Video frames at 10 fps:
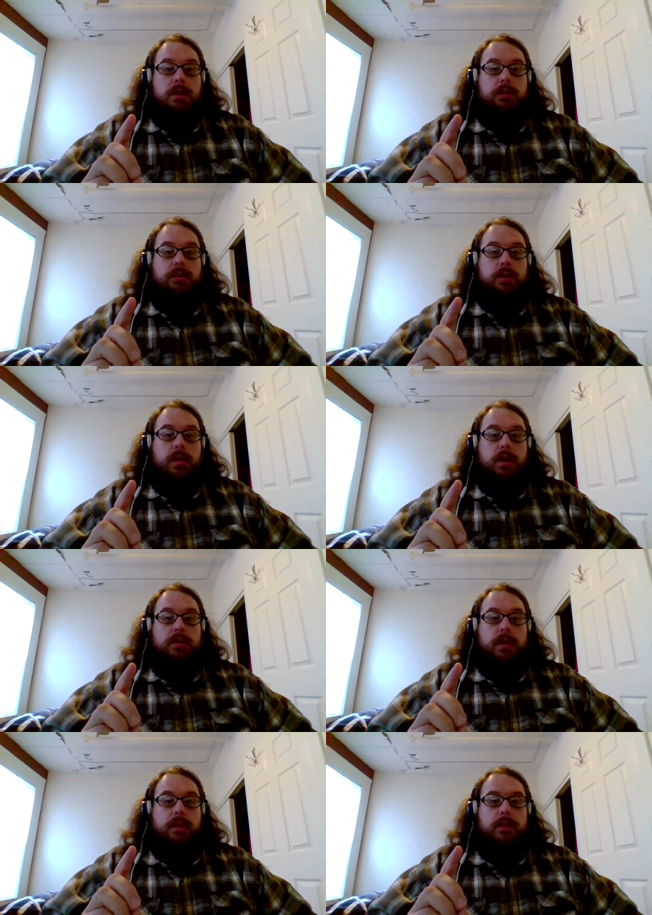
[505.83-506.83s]
So he walked
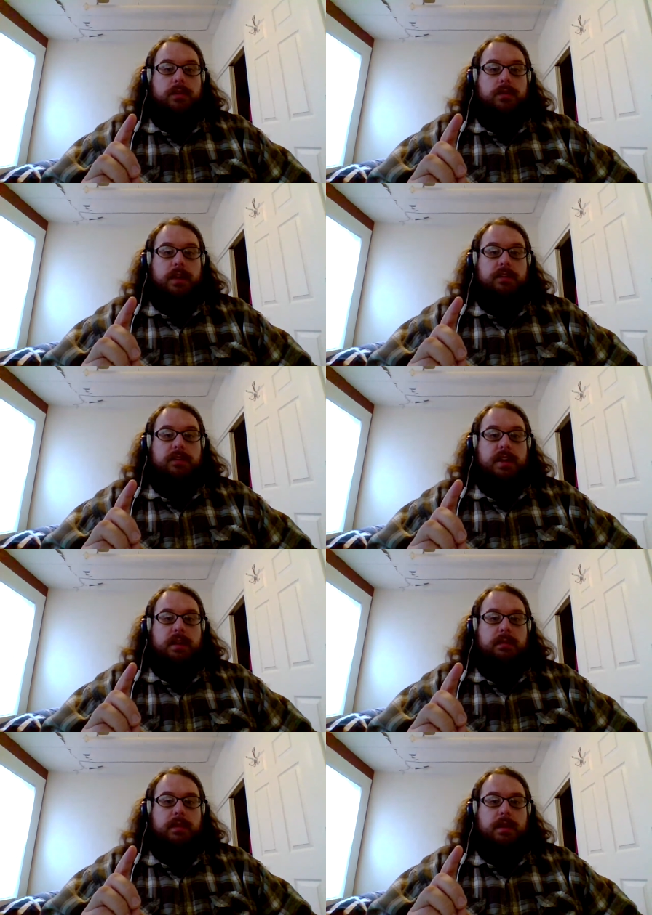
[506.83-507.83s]
around to the right side
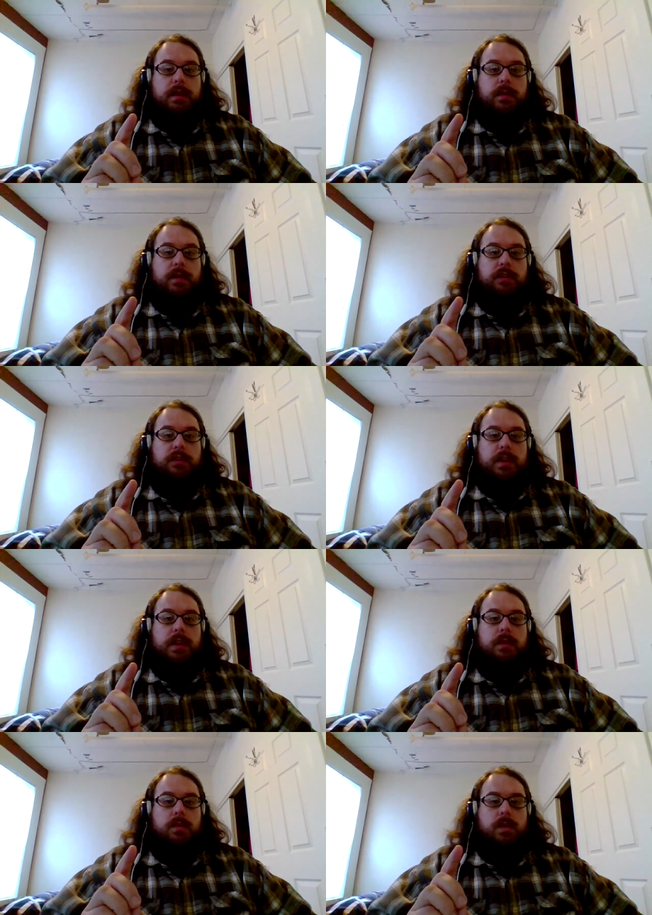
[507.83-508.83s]
of me, I think it was,
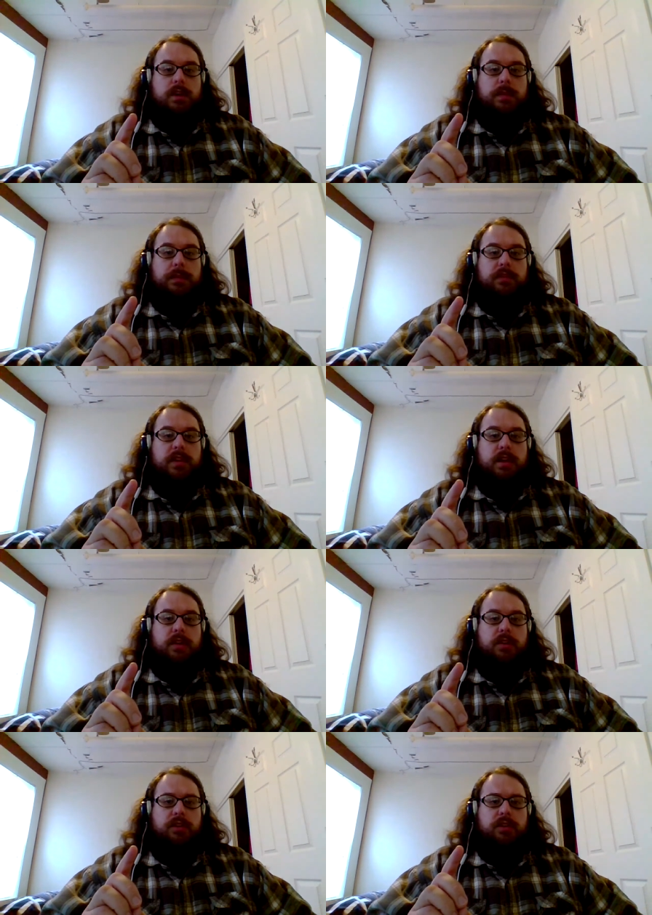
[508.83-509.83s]
and walked up the
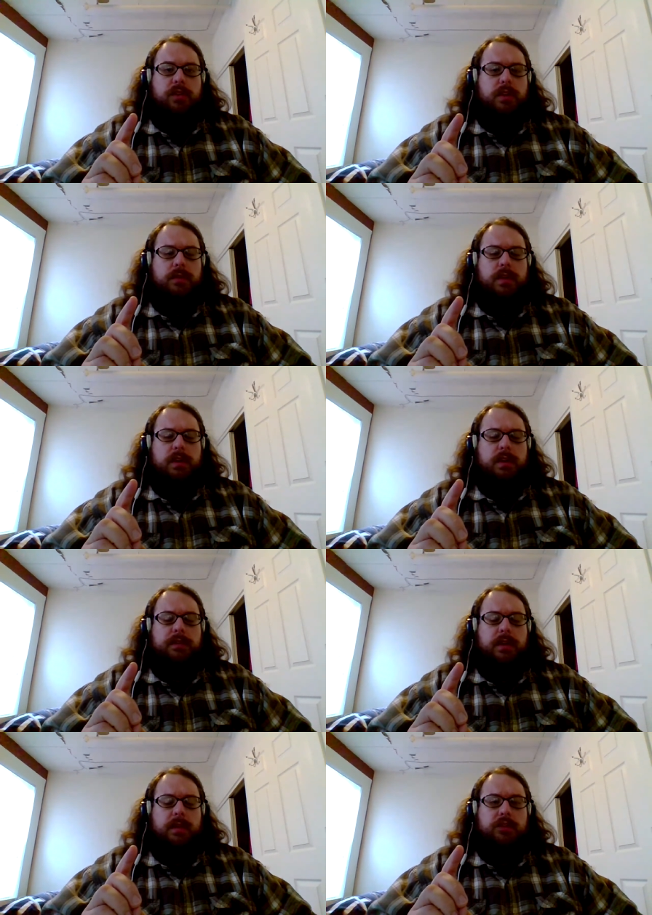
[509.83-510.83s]
stairs. So at the right or
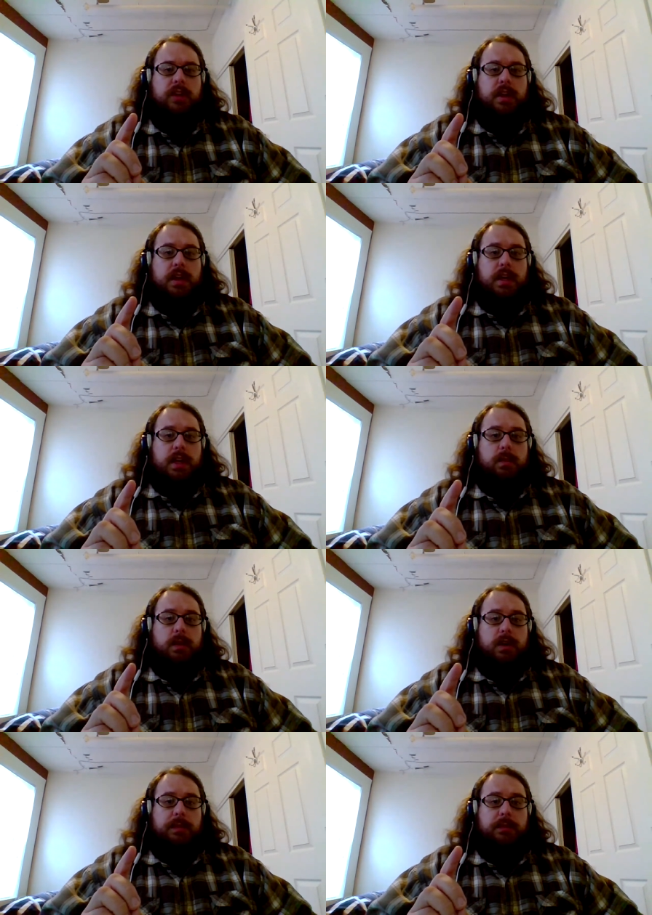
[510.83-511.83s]
left, anyways. He
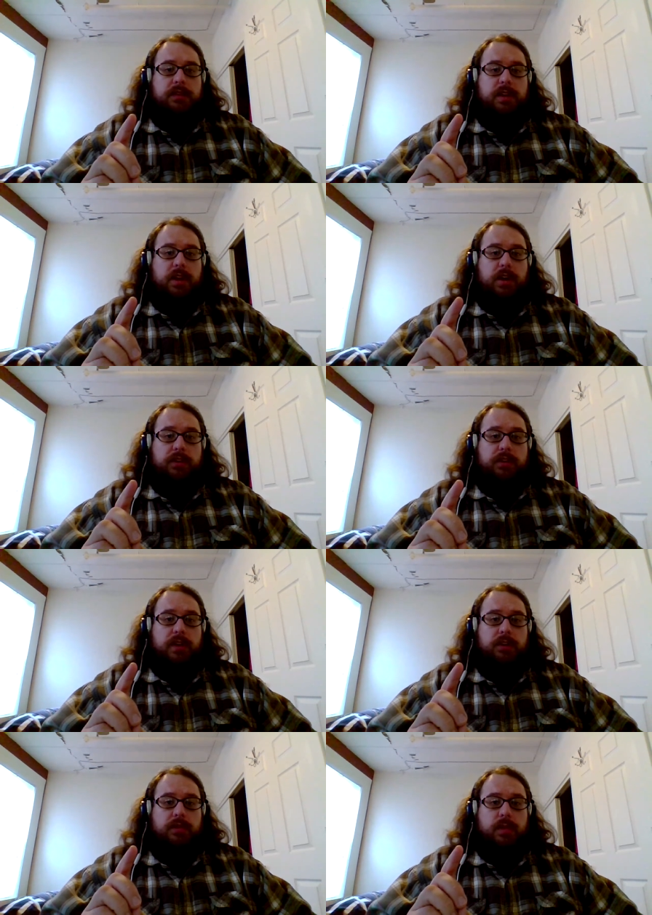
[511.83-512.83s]
walked up the stairs and
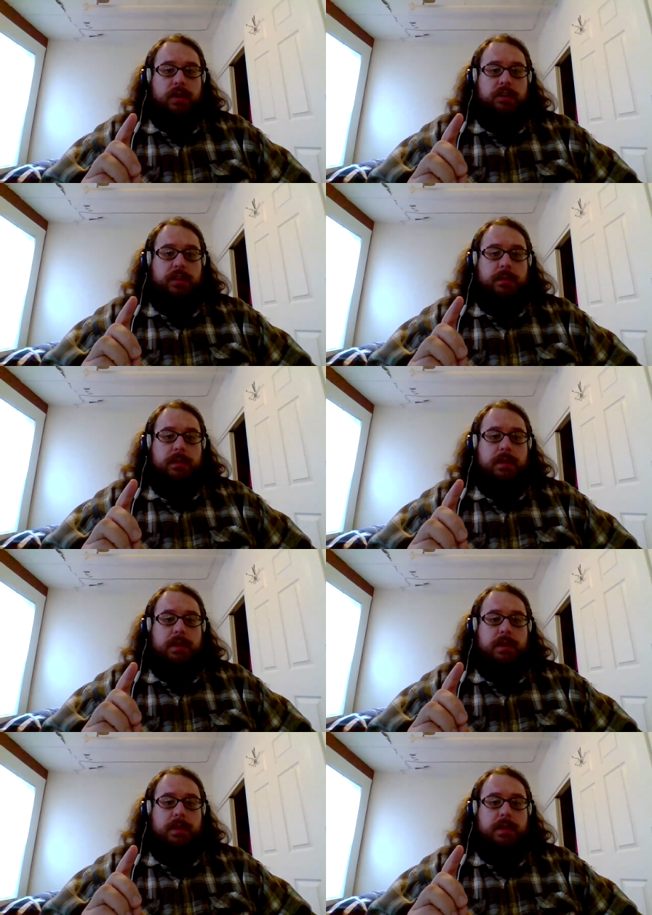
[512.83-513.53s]
I just watched him.